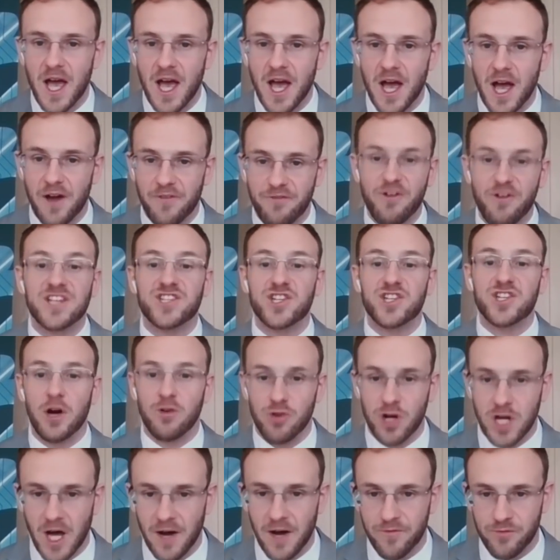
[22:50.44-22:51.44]
a fragile
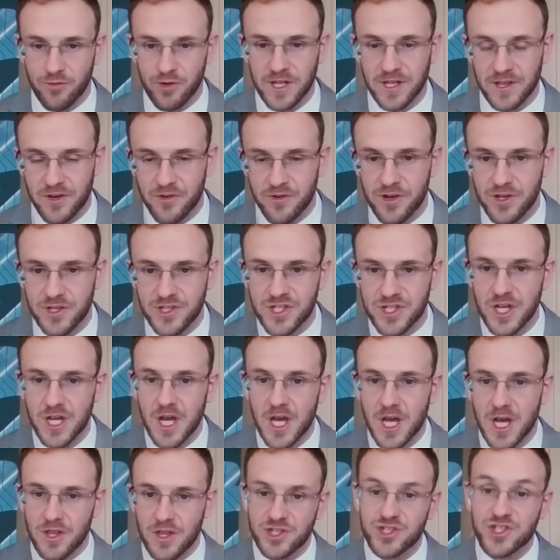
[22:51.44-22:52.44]
recovery. There is
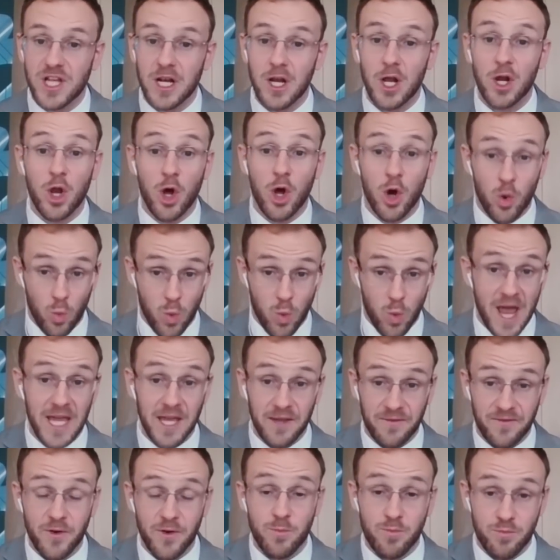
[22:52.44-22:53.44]
there's still a long way
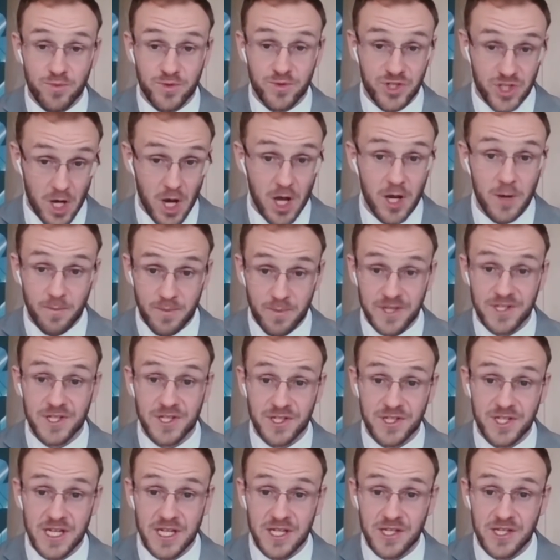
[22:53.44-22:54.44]
for certain
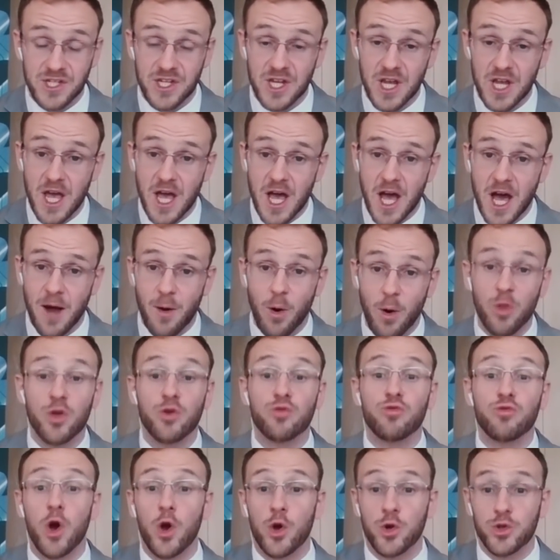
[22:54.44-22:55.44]
businesses uh, on the
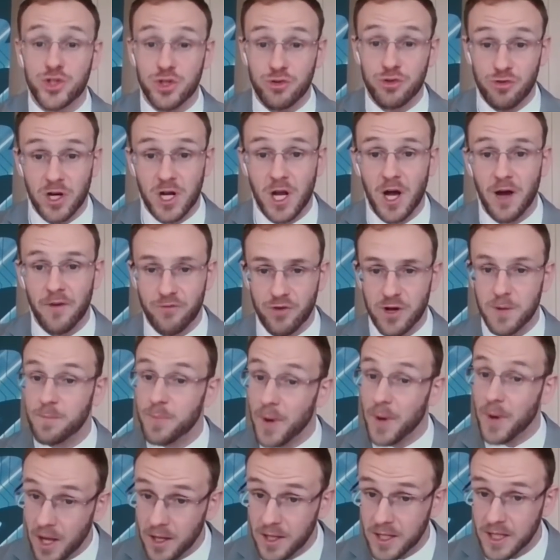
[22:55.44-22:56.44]
road to recovery.
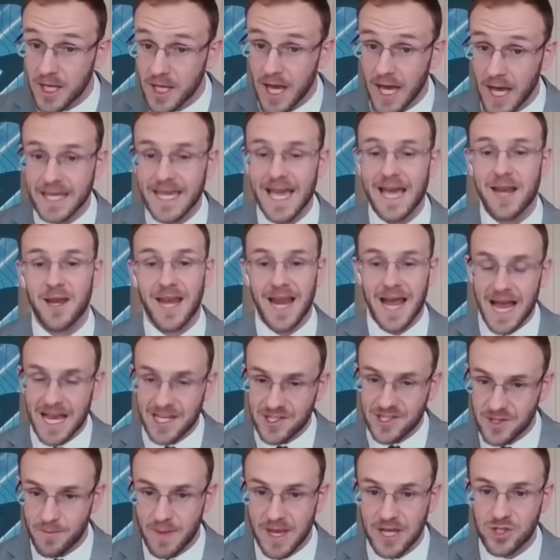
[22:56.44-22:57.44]
But again, as
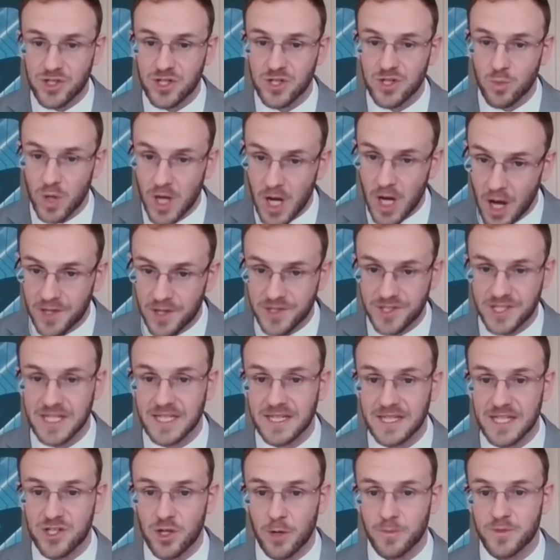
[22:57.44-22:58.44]
I mentioned, we are seeing
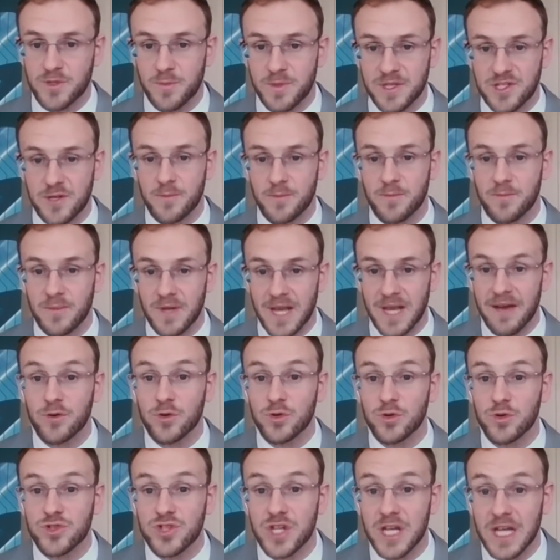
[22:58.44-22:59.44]
these optimism
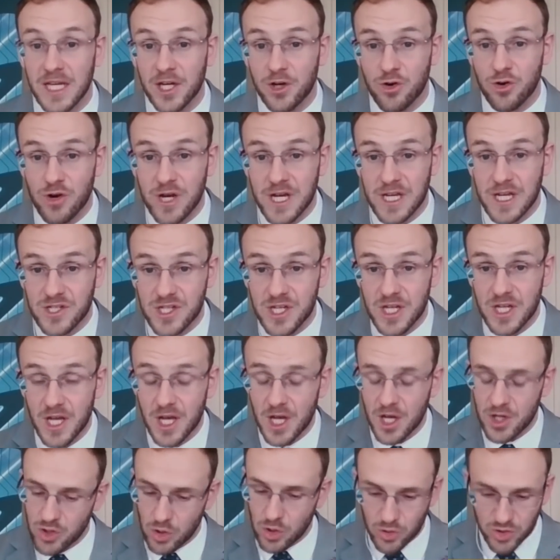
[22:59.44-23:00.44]
levels increase.
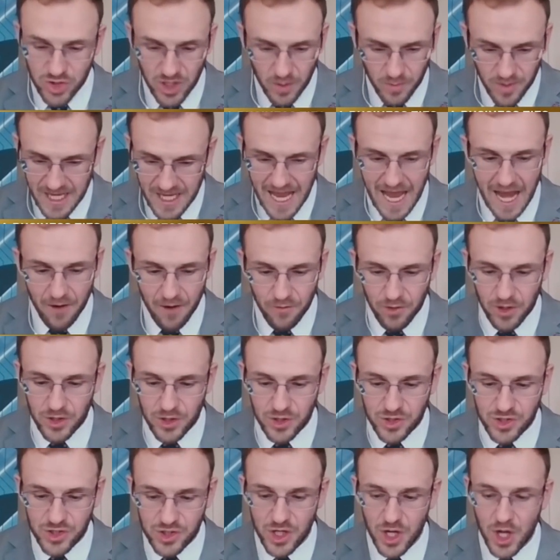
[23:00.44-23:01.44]
So some of the areas
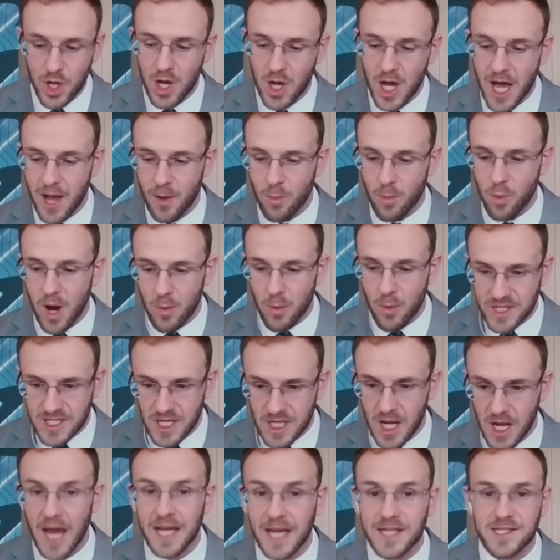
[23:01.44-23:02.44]
uh, where we're
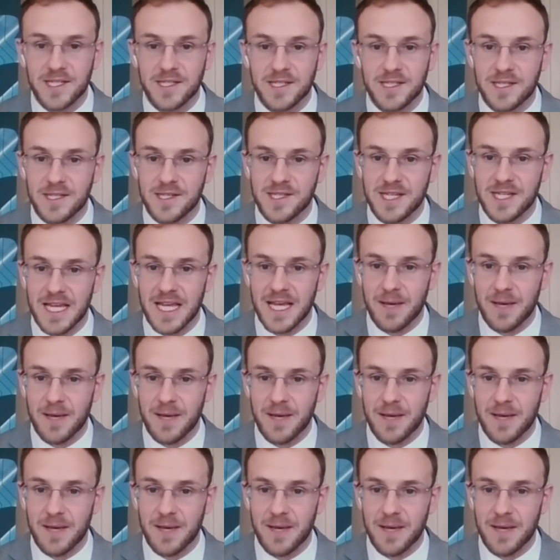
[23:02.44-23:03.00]
delighted to see